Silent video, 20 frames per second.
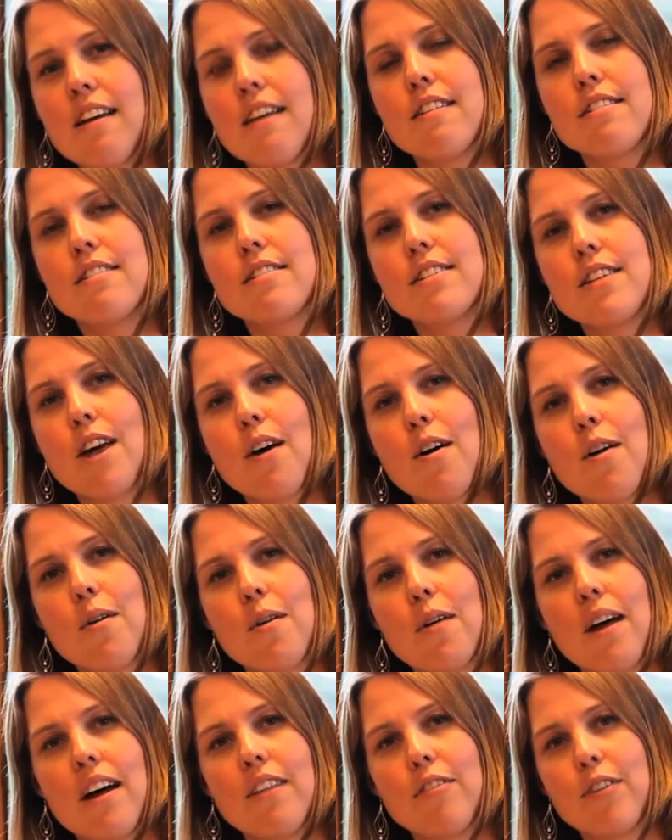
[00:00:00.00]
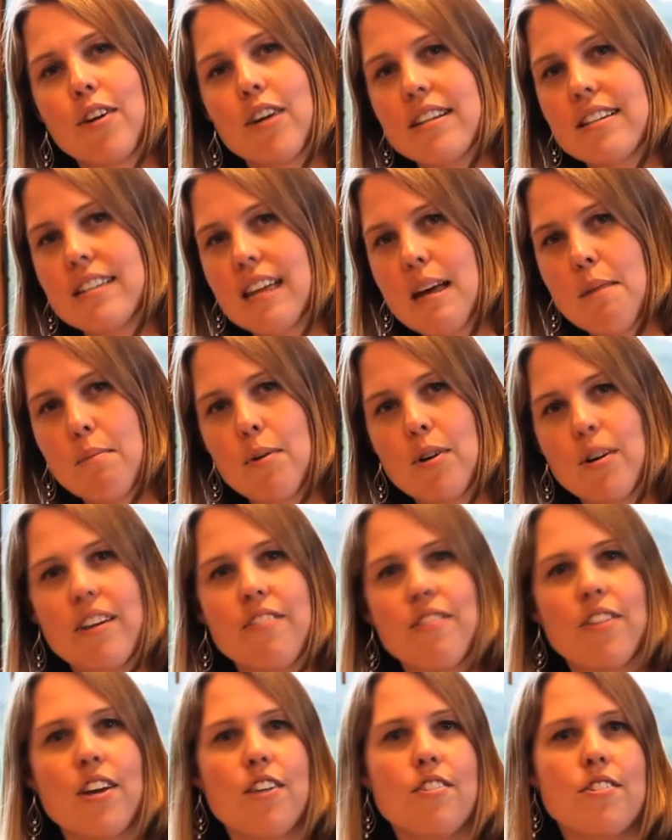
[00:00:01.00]
So for example,
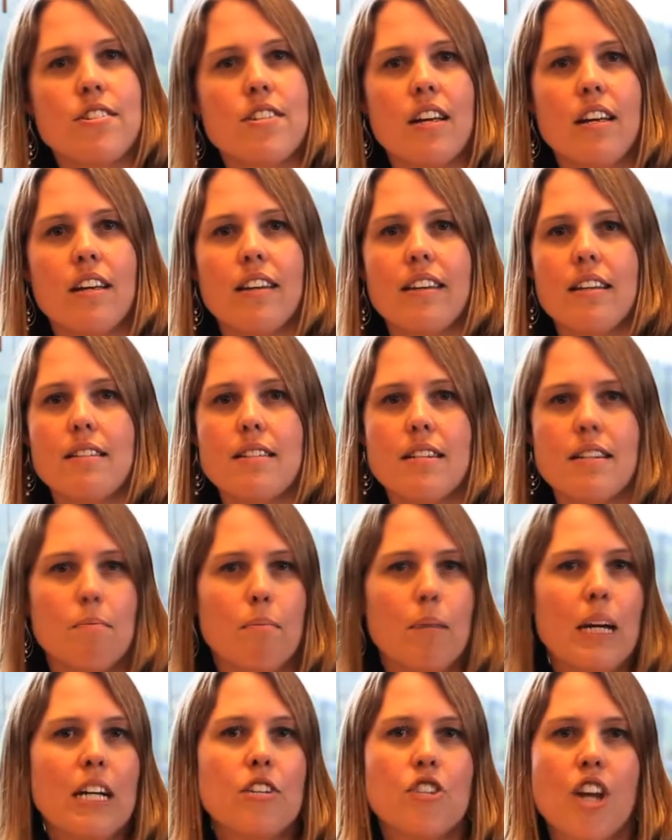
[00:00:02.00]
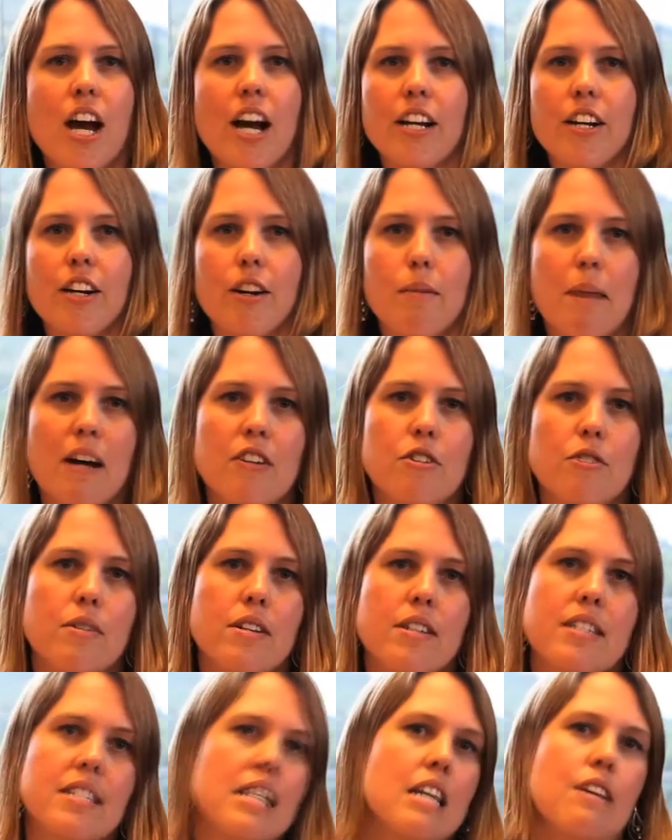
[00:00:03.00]
if there's this big check you're about to
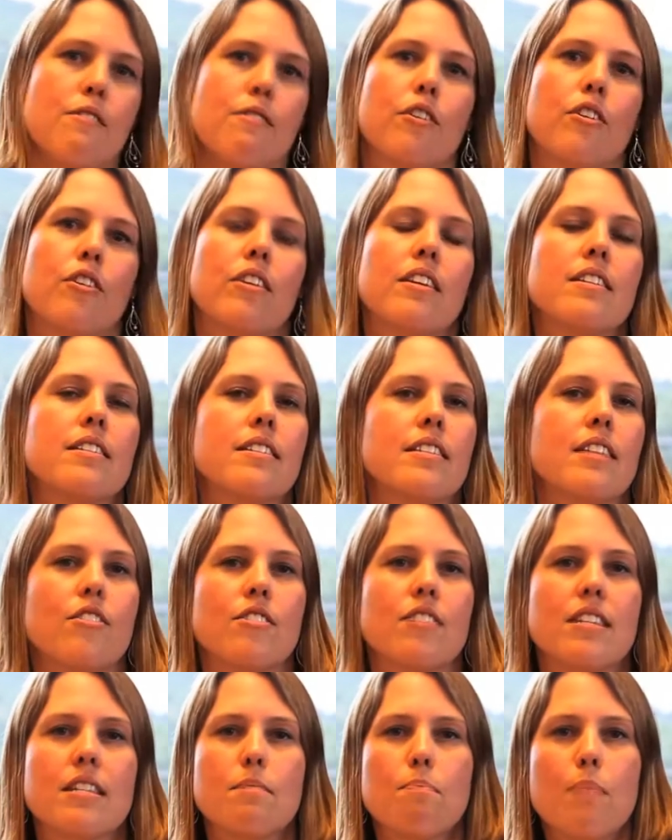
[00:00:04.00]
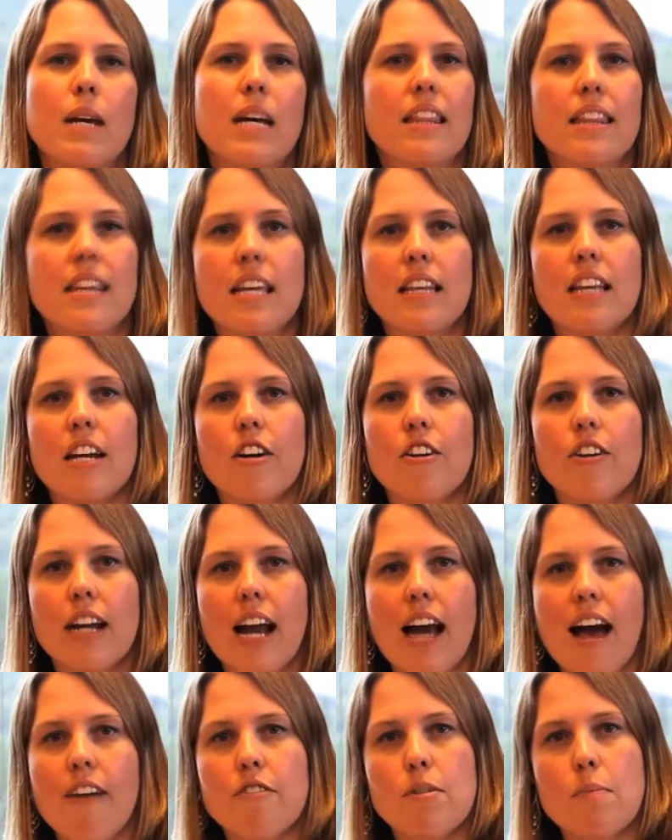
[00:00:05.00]
receive or there's this big thing that you're going to
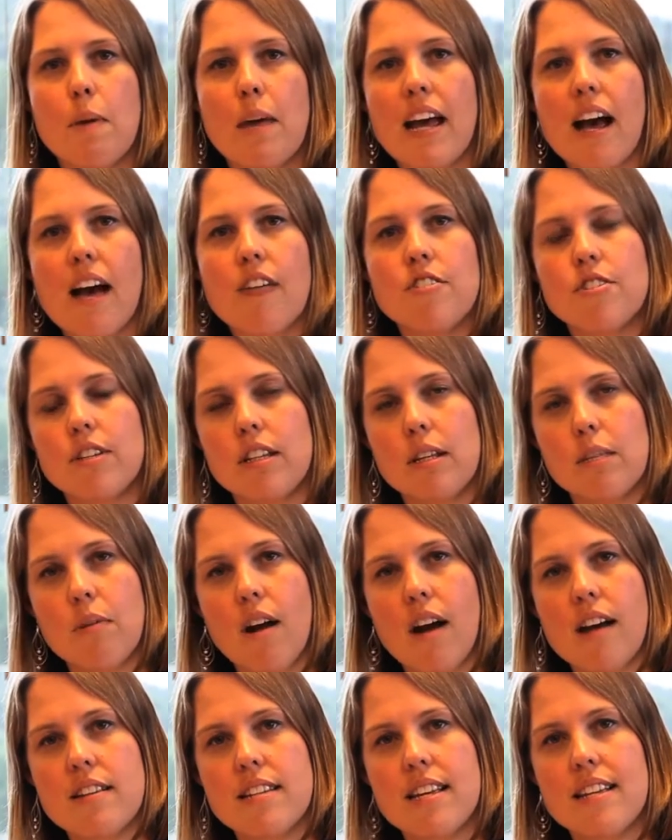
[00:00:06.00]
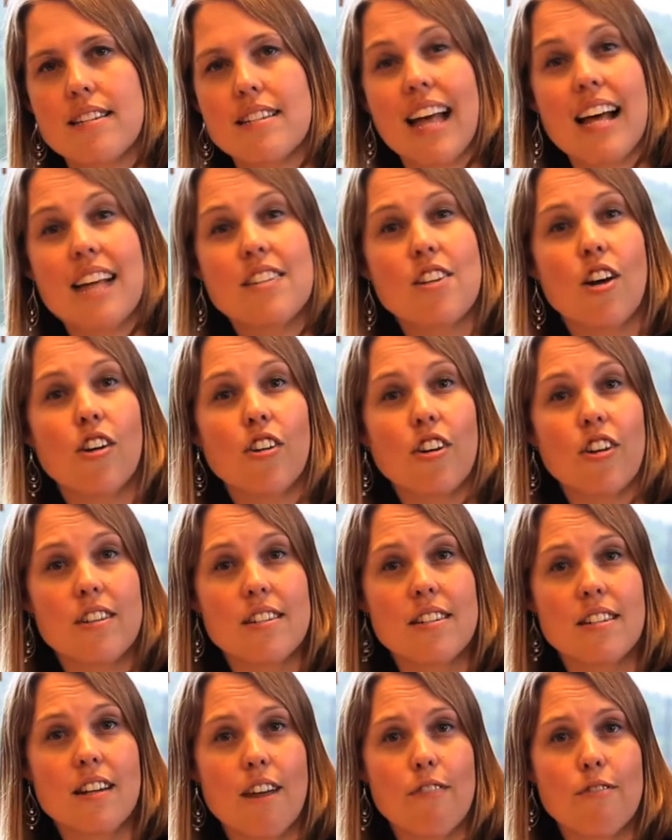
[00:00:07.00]
have to pay out during the process, that's all good
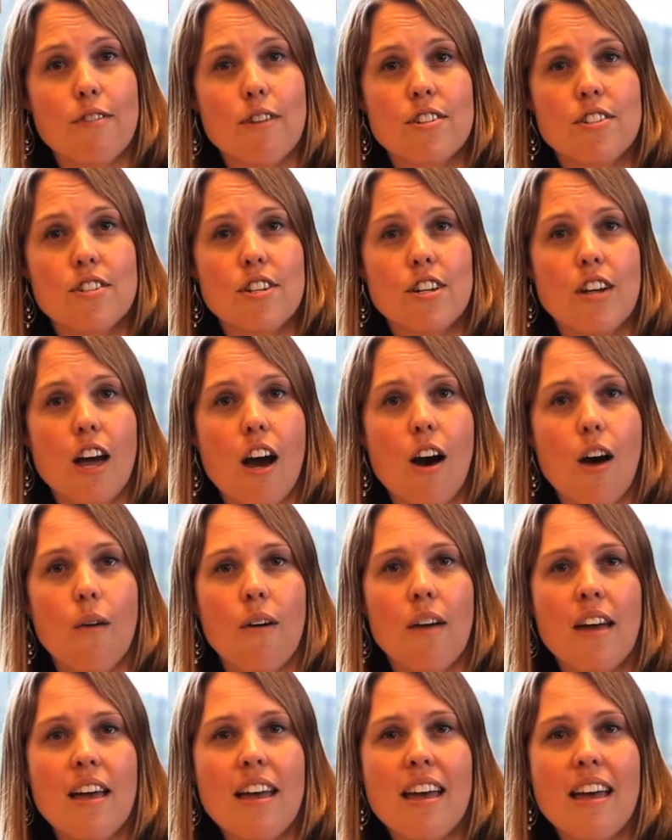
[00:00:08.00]
stuff for us to know.